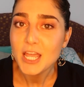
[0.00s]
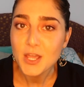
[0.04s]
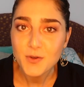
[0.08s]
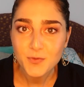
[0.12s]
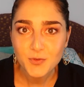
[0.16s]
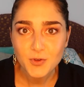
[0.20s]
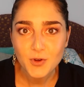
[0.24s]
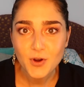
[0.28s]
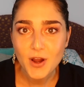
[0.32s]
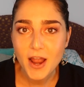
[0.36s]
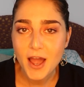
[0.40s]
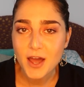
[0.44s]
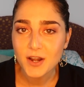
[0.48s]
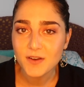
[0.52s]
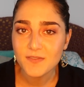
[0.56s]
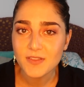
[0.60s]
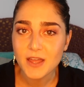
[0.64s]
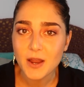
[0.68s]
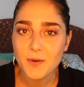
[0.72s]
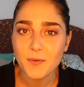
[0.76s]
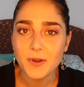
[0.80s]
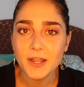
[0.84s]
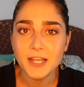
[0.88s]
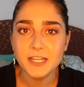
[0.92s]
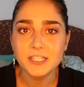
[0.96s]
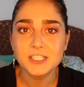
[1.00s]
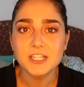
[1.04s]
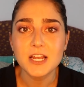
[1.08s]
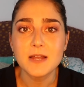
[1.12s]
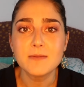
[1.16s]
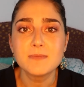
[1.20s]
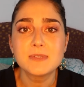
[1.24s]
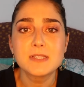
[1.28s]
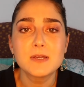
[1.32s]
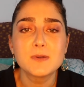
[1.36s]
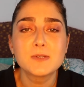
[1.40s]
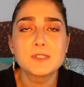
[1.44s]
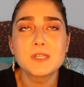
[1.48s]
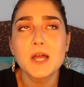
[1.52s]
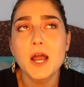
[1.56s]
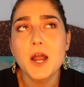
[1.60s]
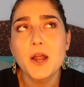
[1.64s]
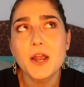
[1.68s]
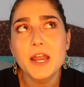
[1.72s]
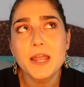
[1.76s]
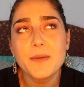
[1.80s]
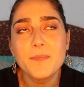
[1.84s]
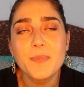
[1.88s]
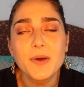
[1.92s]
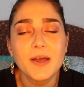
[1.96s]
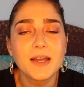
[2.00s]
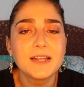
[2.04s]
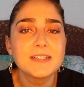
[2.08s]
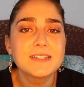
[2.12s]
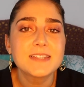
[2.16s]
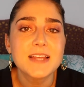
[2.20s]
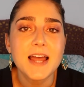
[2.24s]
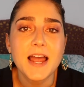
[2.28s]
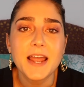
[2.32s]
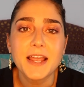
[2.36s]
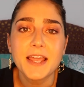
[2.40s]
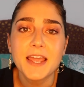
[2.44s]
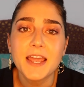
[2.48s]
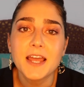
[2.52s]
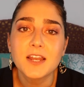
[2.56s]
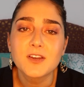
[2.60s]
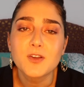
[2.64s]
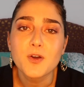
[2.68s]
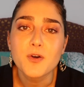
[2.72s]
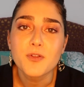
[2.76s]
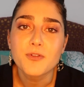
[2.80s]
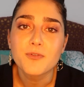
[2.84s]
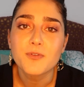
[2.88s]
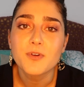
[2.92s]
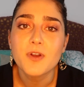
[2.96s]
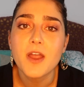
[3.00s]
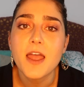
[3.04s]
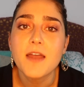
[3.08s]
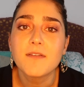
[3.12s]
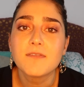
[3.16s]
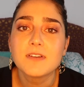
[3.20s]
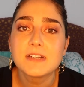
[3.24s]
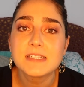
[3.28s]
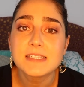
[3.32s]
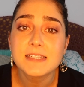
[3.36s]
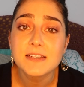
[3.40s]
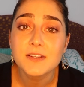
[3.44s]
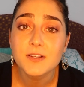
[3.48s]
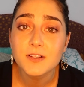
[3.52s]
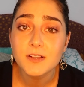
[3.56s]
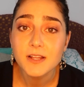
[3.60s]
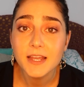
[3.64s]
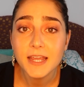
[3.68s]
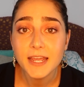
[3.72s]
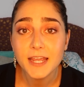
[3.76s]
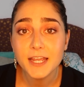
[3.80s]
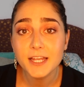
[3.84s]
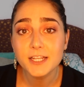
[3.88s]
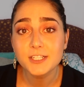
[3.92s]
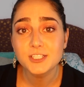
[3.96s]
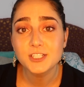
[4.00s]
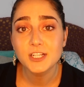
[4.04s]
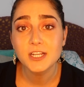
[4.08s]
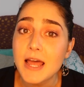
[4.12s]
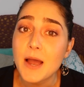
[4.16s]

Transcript: If you're out of that range, I'm so sorry, but I can't go through every single age.